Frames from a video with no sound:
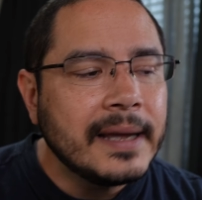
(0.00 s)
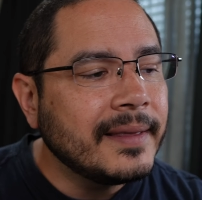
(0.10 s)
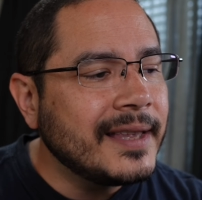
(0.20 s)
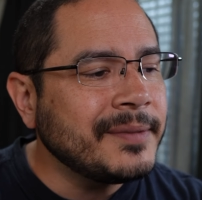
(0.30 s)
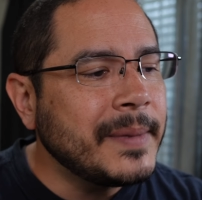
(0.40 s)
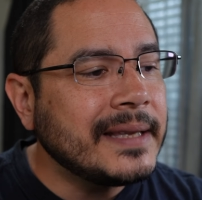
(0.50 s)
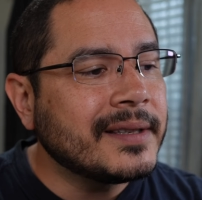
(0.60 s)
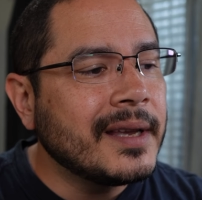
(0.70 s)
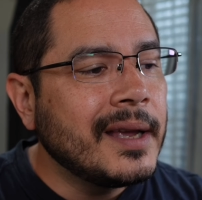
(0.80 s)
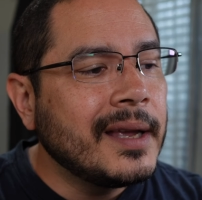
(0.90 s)
This means
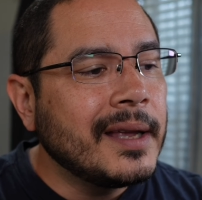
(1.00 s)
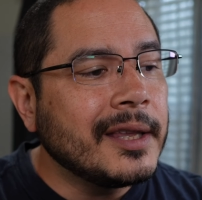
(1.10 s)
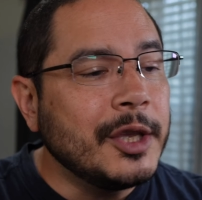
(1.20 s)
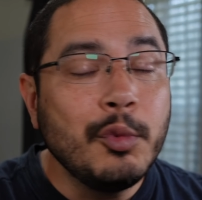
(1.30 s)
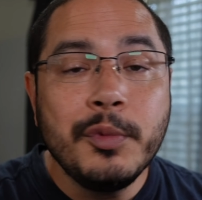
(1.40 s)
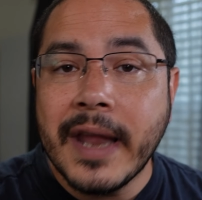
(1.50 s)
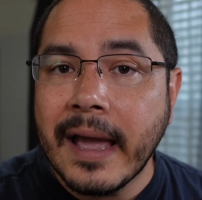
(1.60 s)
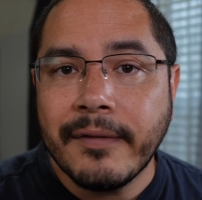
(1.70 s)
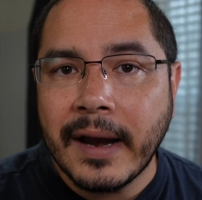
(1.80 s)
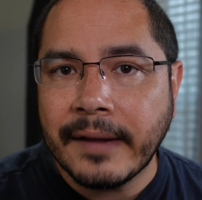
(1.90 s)
you
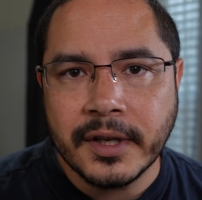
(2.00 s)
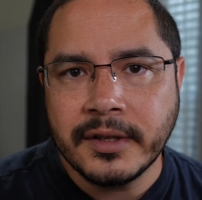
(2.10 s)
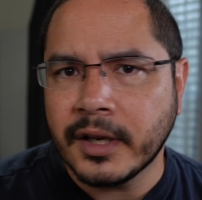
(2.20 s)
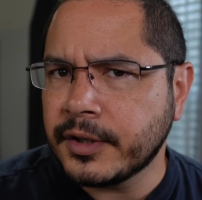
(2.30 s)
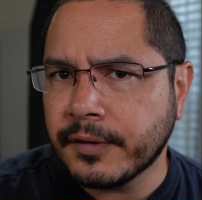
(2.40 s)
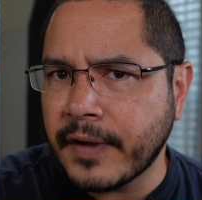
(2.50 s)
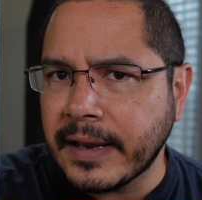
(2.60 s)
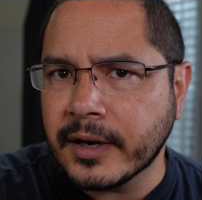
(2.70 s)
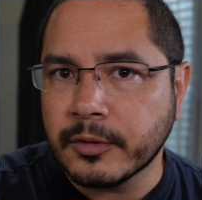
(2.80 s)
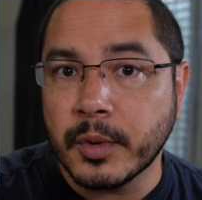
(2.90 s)
never have to touch your
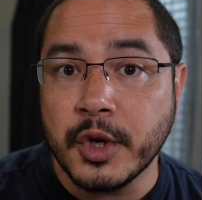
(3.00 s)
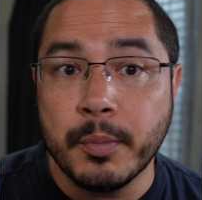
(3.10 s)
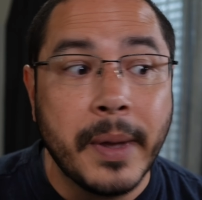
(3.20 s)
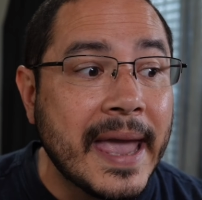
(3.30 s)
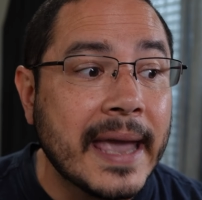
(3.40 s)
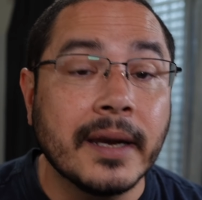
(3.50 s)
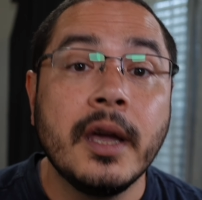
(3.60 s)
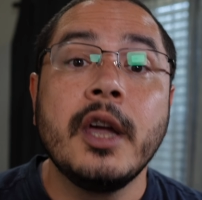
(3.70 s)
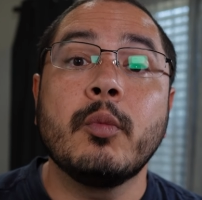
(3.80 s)
faders when you pan,